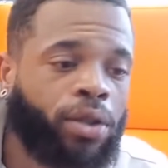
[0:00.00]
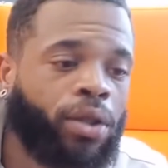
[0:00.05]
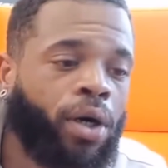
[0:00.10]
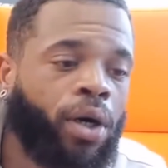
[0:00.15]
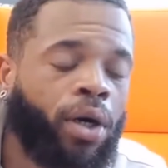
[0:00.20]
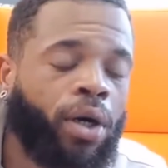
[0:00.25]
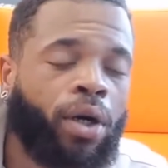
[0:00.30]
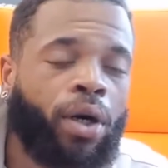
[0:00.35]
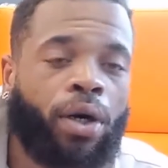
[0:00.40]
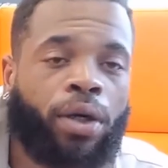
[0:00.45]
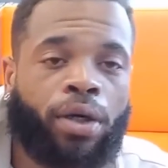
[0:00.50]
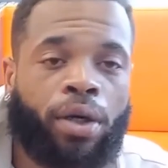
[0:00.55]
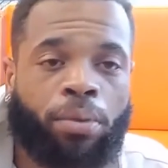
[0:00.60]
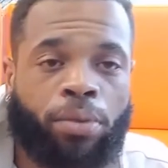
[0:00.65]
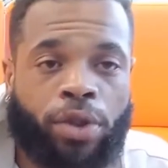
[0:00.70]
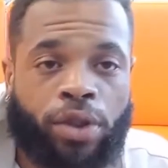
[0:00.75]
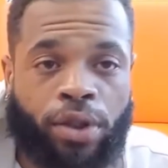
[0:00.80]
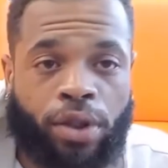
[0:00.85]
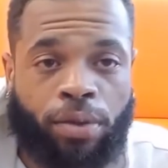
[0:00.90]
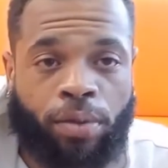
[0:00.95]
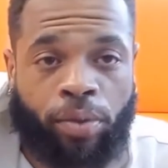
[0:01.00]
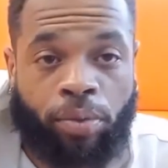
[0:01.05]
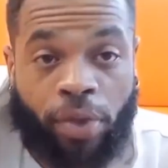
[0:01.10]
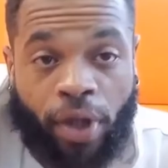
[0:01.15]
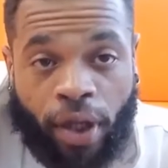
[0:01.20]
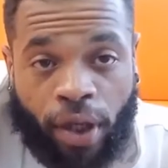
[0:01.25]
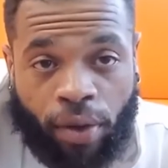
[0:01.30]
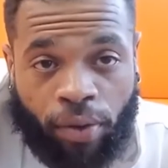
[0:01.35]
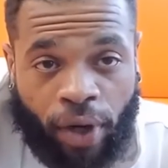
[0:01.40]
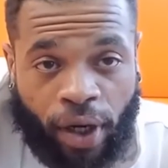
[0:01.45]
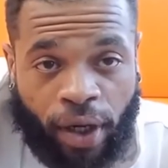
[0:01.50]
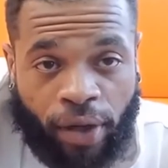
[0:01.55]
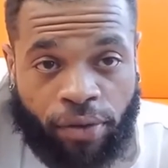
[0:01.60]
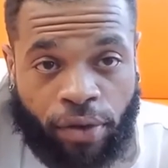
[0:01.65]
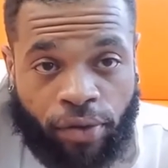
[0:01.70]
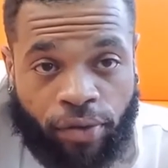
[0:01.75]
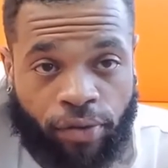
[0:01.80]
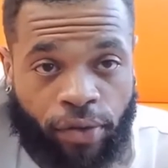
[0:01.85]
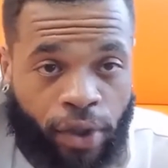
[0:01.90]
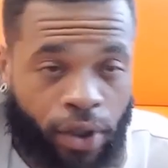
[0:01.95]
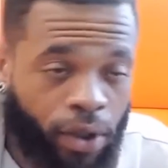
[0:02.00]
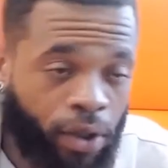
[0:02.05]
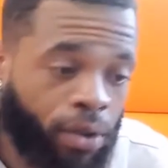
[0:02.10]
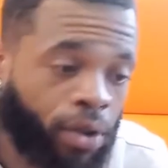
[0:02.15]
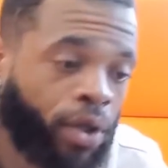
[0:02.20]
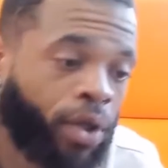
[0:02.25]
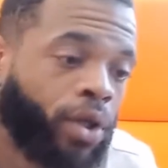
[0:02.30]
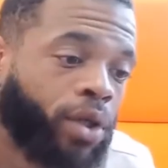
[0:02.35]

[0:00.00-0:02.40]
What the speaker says: Our number is going to be playing right after the video.